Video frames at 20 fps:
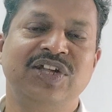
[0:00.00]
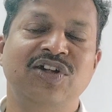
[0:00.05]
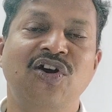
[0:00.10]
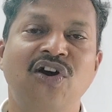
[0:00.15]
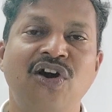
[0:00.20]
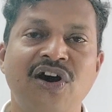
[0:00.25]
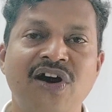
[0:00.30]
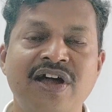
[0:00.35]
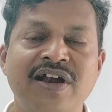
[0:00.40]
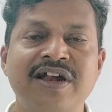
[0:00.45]

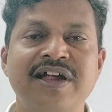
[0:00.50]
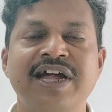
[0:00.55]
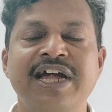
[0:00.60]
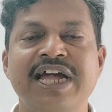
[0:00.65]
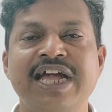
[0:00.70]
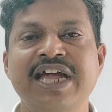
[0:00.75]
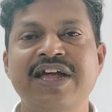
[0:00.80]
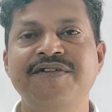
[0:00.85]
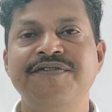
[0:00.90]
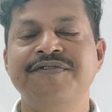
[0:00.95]
Or
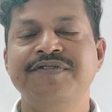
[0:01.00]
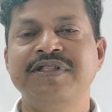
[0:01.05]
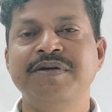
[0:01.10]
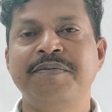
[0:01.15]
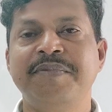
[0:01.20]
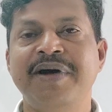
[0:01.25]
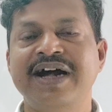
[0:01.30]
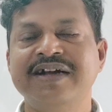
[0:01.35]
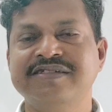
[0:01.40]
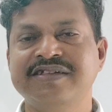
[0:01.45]
if the
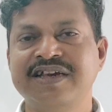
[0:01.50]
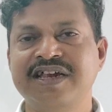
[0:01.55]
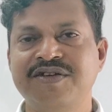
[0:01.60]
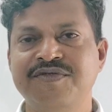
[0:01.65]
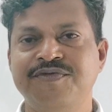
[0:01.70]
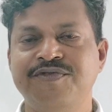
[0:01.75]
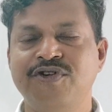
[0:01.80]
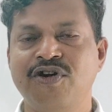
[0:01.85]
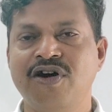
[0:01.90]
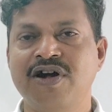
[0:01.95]
person
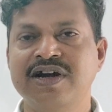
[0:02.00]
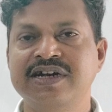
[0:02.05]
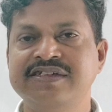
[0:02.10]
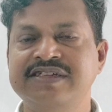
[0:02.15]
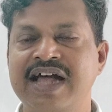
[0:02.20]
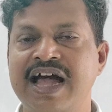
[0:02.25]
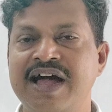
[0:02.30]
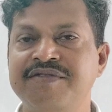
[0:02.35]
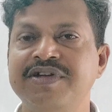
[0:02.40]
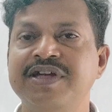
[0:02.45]
in front is
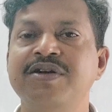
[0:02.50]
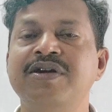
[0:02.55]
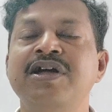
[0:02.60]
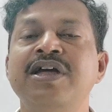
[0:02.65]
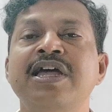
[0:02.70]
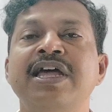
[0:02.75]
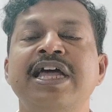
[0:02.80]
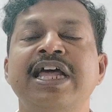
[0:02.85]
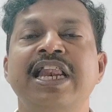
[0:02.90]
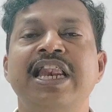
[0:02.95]
having
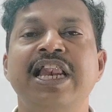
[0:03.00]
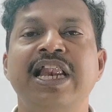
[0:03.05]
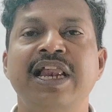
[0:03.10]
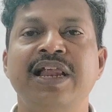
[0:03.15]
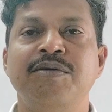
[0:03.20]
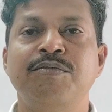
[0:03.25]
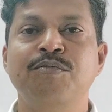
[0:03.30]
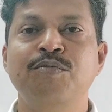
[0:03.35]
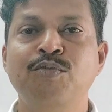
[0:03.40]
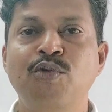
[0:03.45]

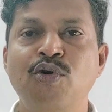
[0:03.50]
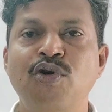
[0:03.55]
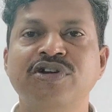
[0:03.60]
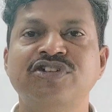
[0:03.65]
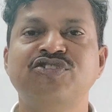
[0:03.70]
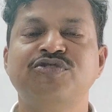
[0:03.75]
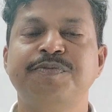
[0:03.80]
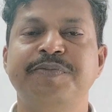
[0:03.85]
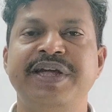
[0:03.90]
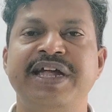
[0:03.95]
more
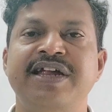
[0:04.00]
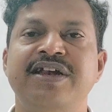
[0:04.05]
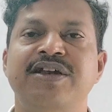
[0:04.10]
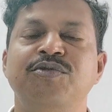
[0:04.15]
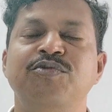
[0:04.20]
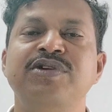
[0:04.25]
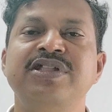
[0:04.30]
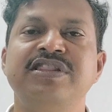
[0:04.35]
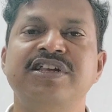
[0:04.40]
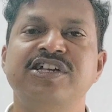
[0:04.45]
speed
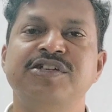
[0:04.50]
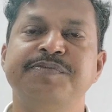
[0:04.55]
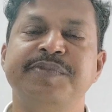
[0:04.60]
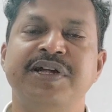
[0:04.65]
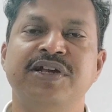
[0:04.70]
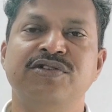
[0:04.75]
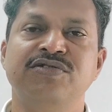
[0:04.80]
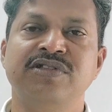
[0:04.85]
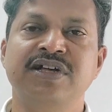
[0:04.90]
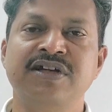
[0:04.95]
with
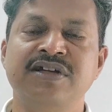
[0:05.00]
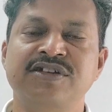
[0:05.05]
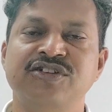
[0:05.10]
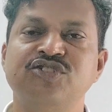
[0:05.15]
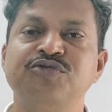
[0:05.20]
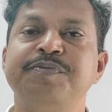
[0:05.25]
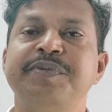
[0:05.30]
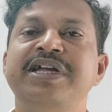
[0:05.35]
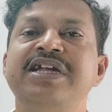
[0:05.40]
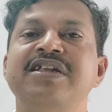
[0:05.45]
respect to the
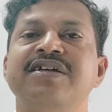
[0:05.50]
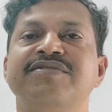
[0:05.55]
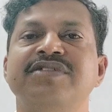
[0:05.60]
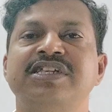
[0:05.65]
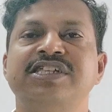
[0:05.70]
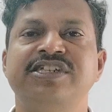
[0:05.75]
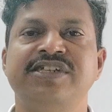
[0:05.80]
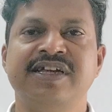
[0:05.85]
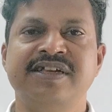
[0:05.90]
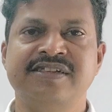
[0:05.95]
speed of
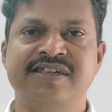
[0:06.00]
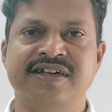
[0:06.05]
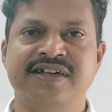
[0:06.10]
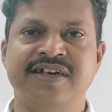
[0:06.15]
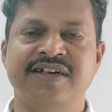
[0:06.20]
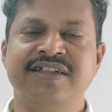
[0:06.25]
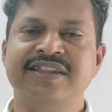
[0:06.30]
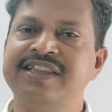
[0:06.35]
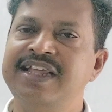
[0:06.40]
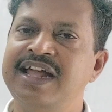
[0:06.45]
the
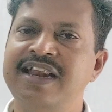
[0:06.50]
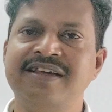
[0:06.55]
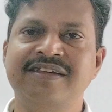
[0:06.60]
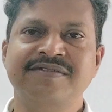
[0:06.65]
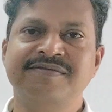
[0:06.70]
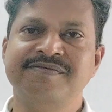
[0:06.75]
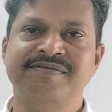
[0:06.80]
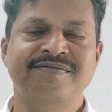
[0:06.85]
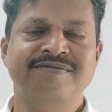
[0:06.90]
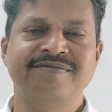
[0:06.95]
chaser, then
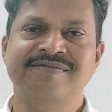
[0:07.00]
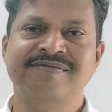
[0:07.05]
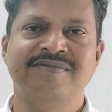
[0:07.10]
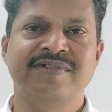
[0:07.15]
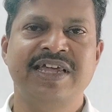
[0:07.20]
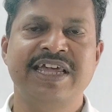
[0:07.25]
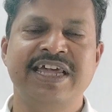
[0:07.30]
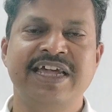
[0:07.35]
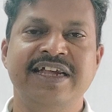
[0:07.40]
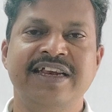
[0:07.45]

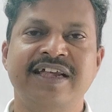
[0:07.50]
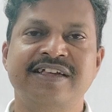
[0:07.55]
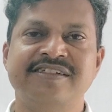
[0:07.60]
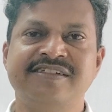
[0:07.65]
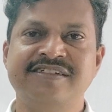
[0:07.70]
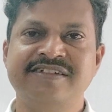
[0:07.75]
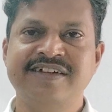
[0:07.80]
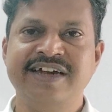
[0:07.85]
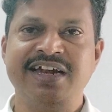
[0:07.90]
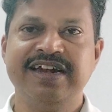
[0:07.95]
in a
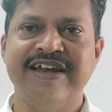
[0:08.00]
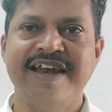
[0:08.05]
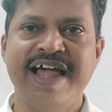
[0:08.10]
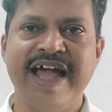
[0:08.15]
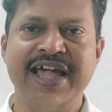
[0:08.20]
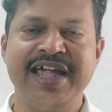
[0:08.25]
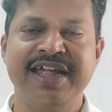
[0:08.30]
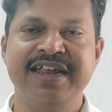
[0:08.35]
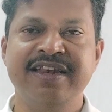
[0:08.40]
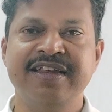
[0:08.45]
straight
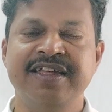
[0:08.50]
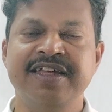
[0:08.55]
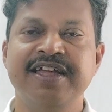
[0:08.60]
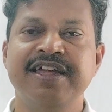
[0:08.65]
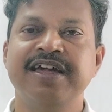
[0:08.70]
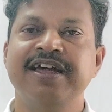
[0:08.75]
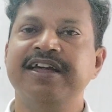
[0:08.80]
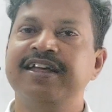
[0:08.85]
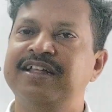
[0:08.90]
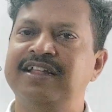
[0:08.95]
line,
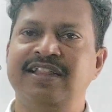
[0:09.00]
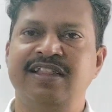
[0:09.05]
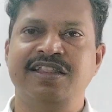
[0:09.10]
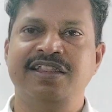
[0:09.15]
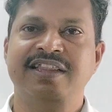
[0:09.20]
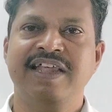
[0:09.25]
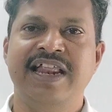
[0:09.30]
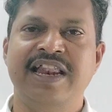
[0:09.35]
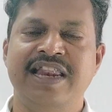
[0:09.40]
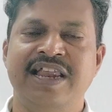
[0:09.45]

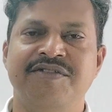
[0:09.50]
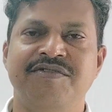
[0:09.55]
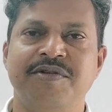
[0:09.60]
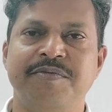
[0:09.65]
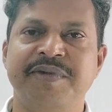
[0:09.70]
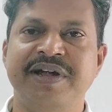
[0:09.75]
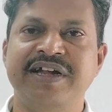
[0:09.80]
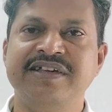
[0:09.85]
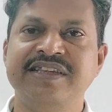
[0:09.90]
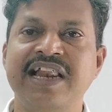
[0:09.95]
they'll never
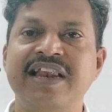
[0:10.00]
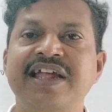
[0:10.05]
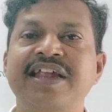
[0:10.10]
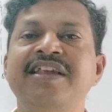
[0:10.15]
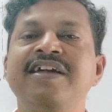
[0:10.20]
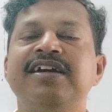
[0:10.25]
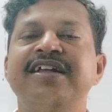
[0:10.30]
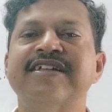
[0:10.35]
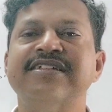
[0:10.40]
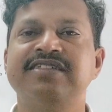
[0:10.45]
meet. They'll
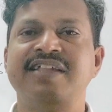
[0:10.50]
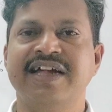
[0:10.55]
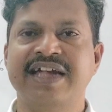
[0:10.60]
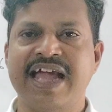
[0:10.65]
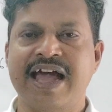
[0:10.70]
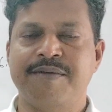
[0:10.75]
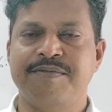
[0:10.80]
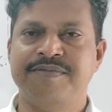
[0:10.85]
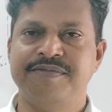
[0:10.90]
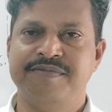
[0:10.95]
increase the
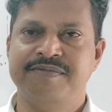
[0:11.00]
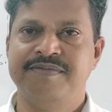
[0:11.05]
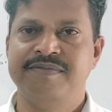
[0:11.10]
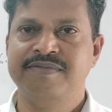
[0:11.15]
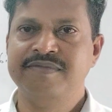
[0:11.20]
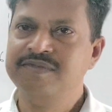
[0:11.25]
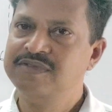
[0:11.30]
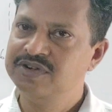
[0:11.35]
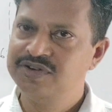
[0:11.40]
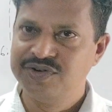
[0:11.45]
gap.
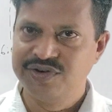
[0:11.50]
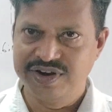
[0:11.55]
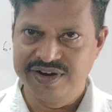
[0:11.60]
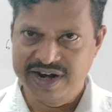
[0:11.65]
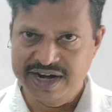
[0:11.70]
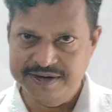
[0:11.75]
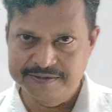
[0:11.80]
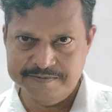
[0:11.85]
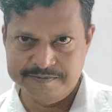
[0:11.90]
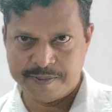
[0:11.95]
All
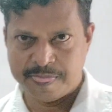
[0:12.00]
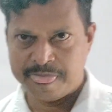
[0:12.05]
right.